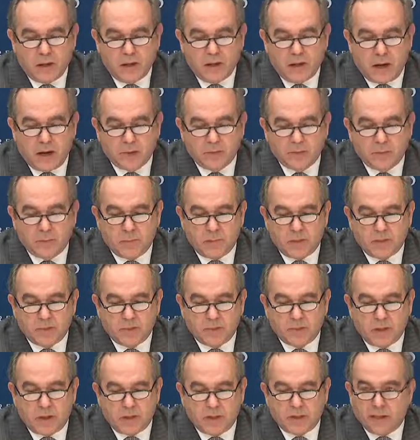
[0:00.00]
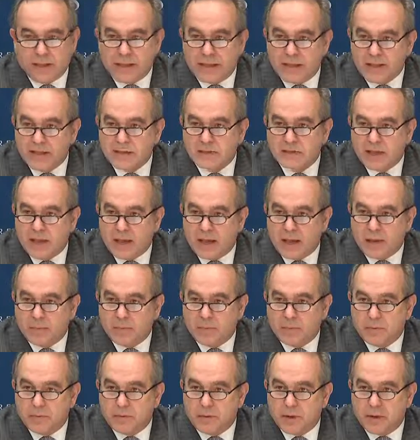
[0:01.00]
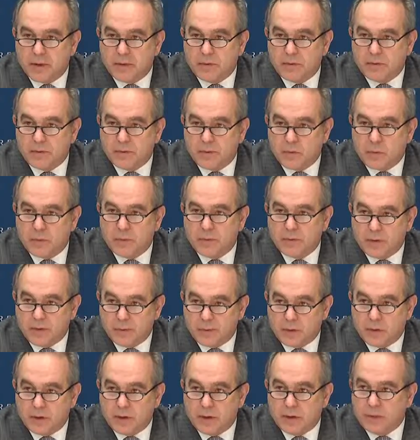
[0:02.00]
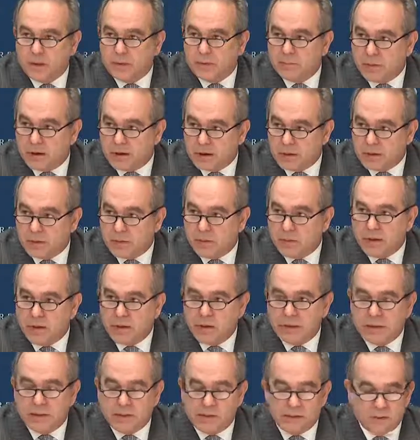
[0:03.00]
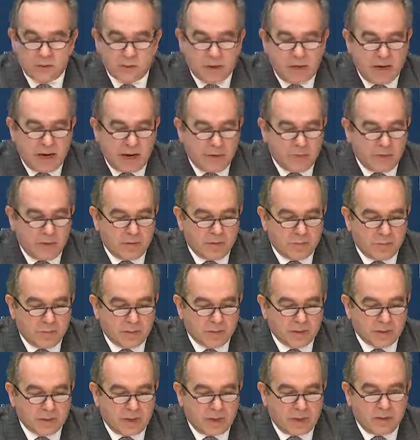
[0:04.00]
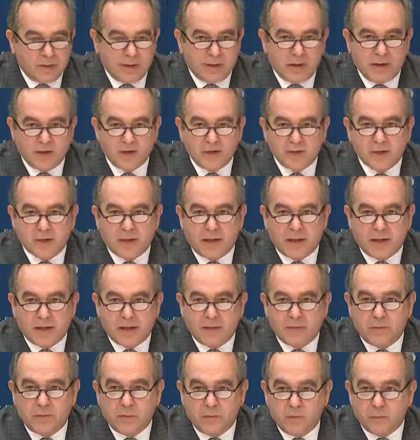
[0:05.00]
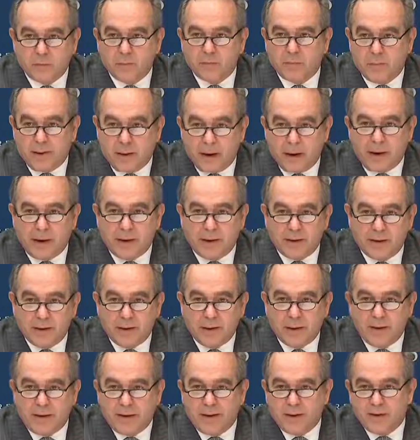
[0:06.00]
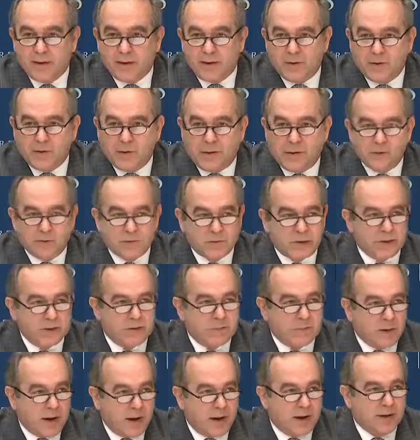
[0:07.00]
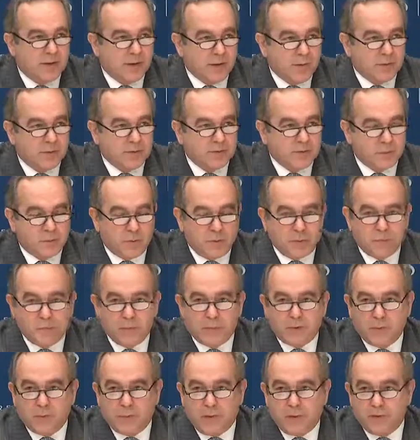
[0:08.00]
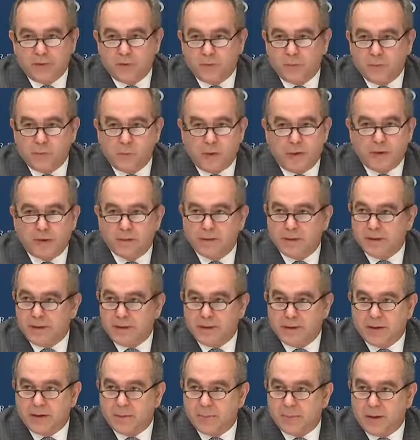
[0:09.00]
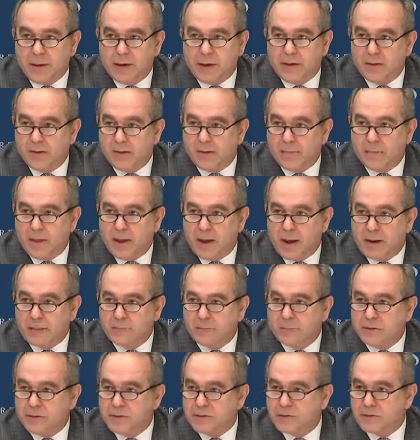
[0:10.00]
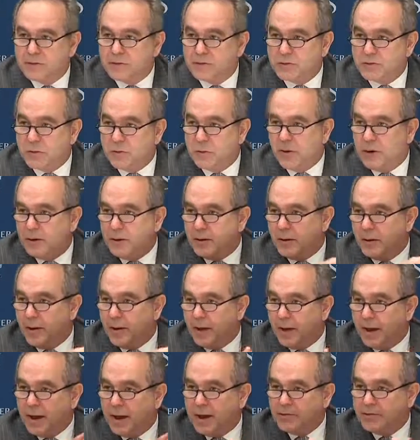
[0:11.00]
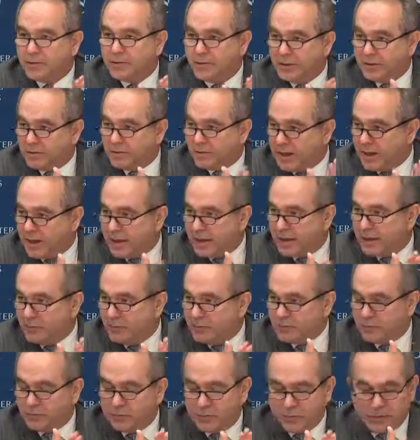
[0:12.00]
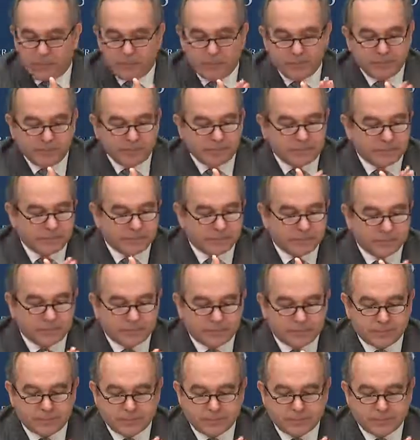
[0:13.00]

contribution on the landscape than the one that Ernie and Mike Green and John have put together. And I just like, if you wouldn't mind, you know, trust me, I know this world pretty well, and you rarely get a pat on the back. Please just join us in a thank you for.